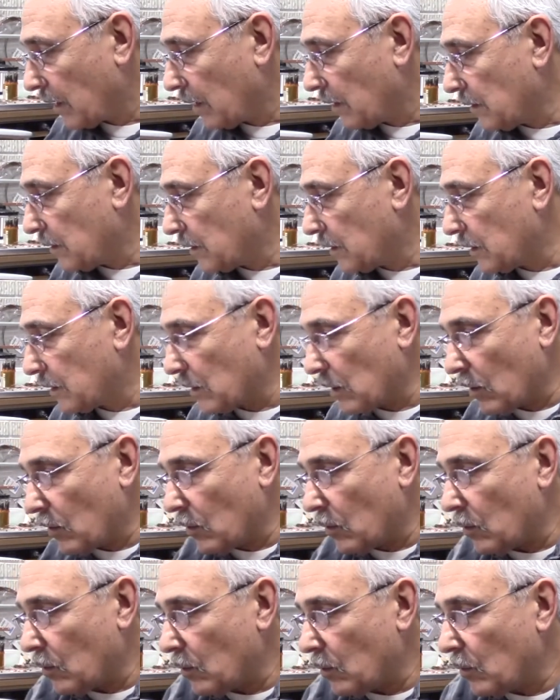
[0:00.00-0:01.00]

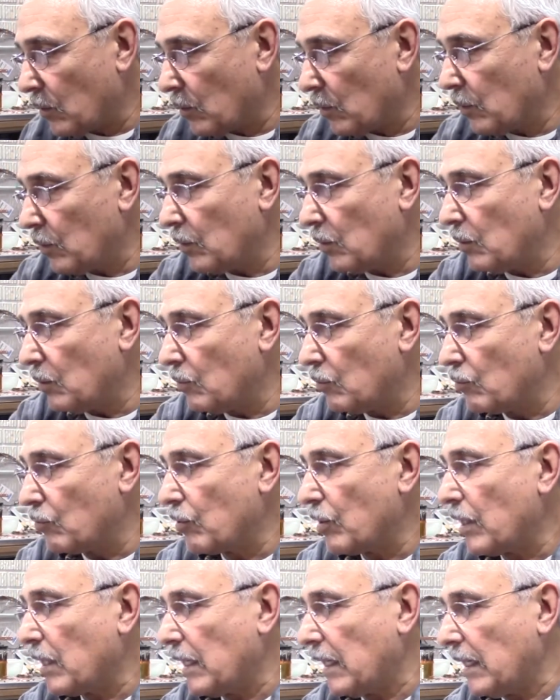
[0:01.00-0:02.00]
So
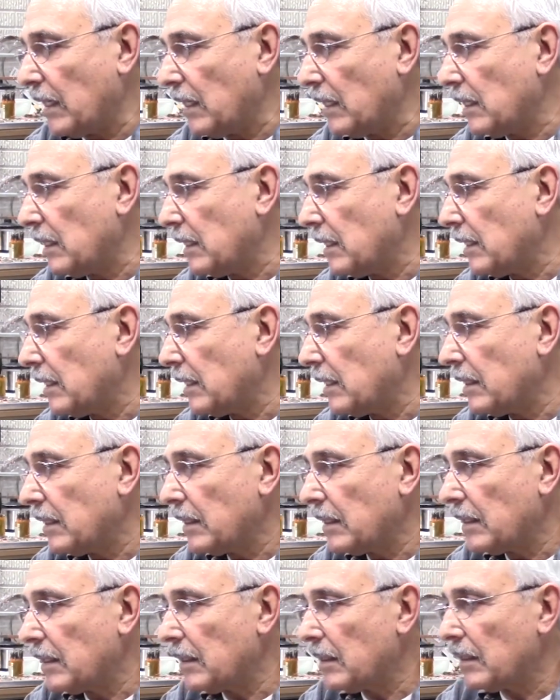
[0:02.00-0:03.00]
really,
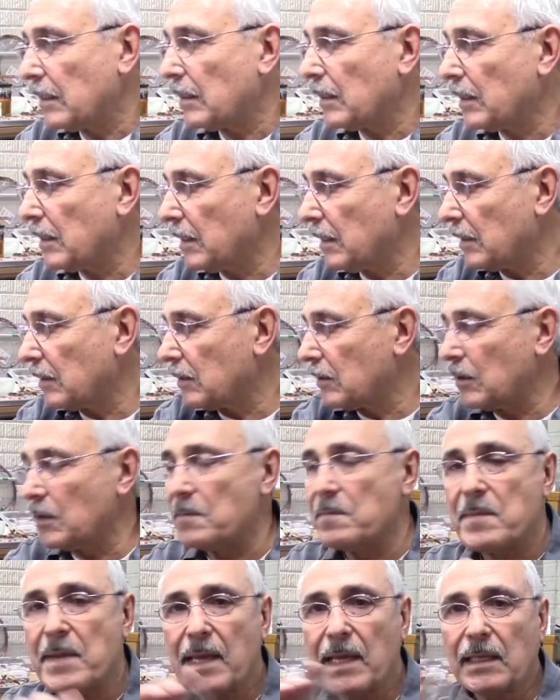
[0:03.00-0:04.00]
to
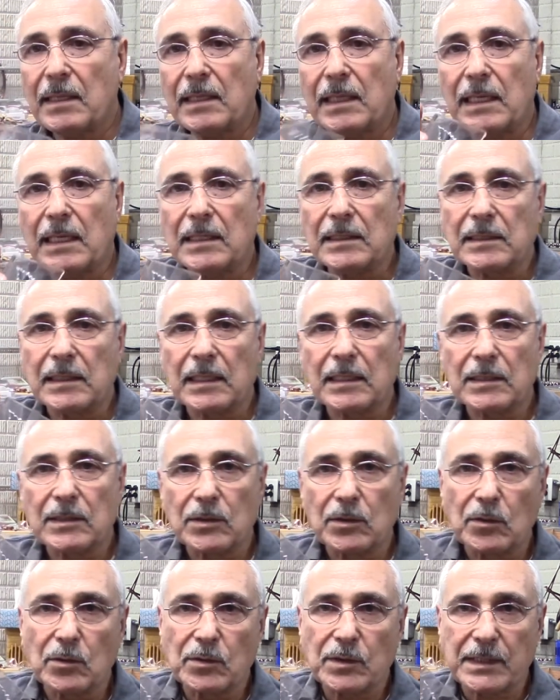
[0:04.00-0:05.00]
make these is
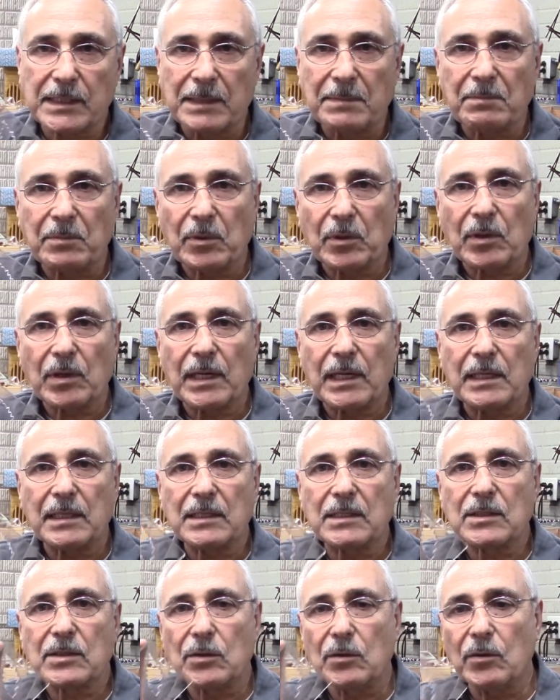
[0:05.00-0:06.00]
so simple, and
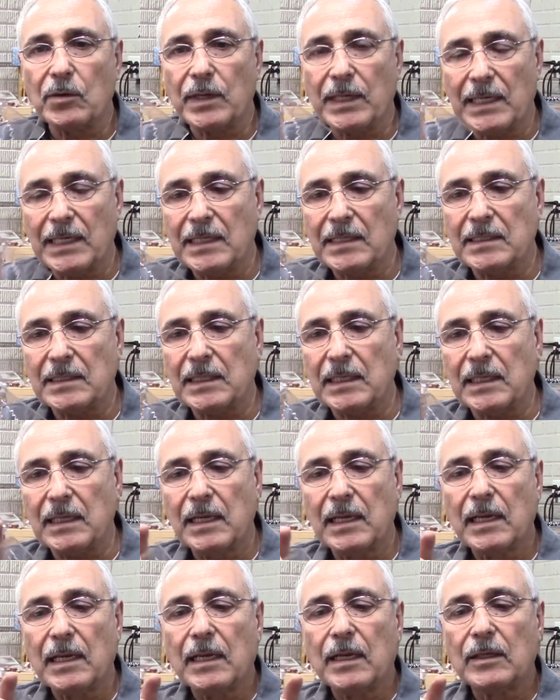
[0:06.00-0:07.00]
it's so easy
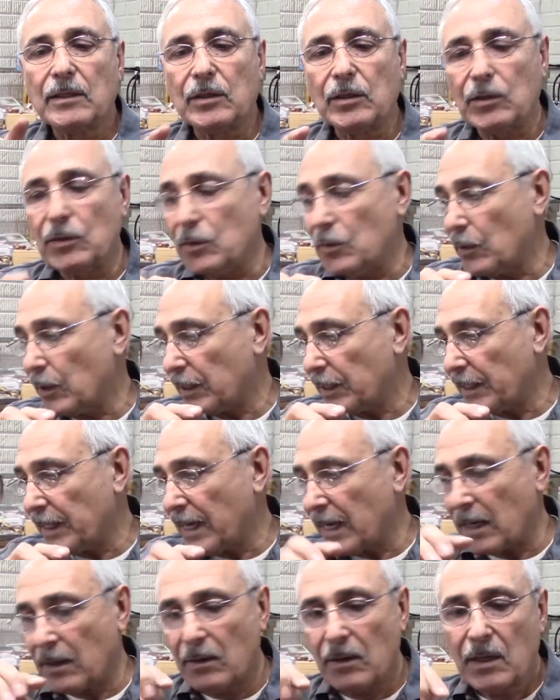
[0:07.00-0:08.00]
to do it.
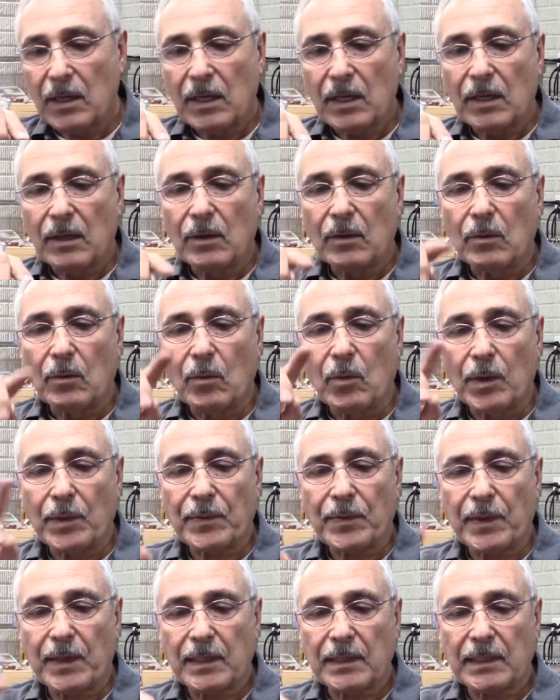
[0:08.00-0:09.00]
Now, one
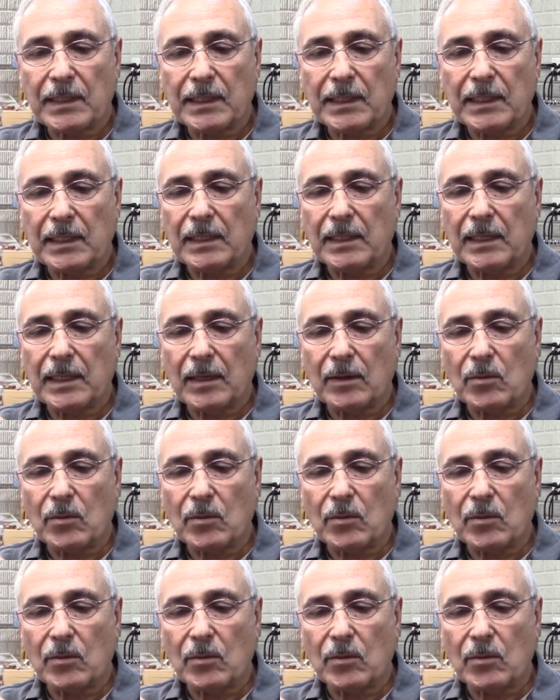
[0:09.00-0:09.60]
thing that you gotta